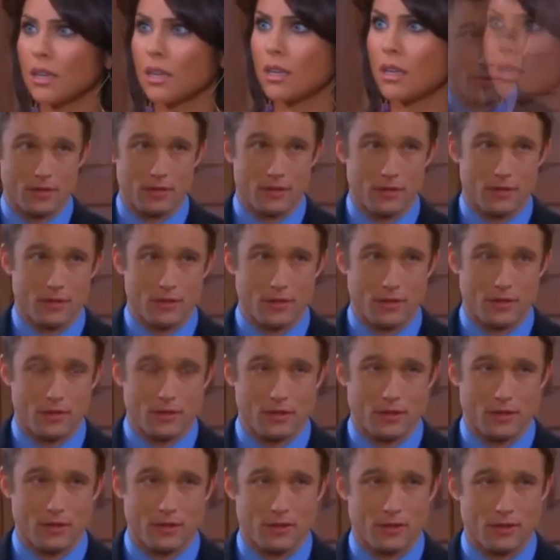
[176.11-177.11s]

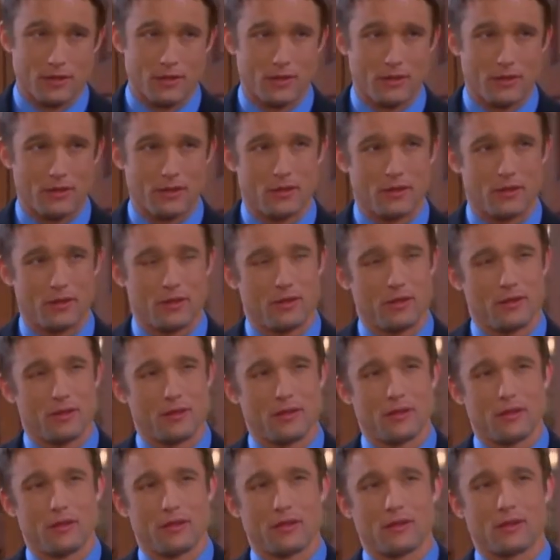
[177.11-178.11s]

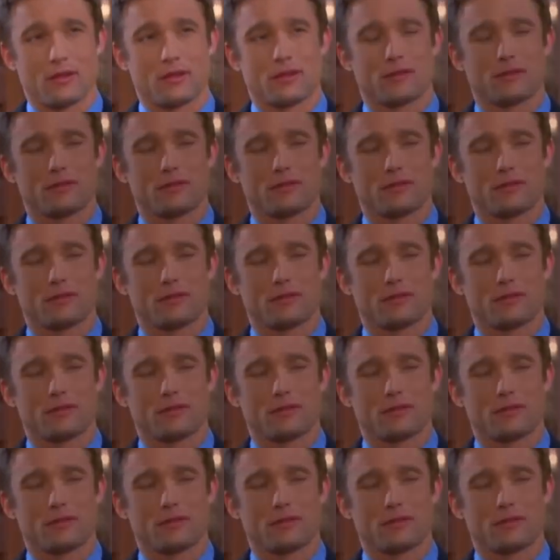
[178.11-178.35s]
(no one is talking)